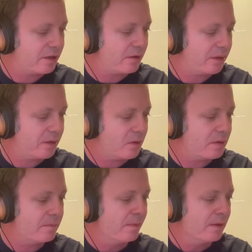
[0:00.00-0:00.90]
going
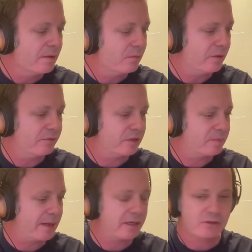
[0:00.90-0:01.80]
on with
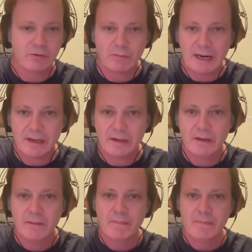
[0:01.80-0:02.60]
respect to RAG,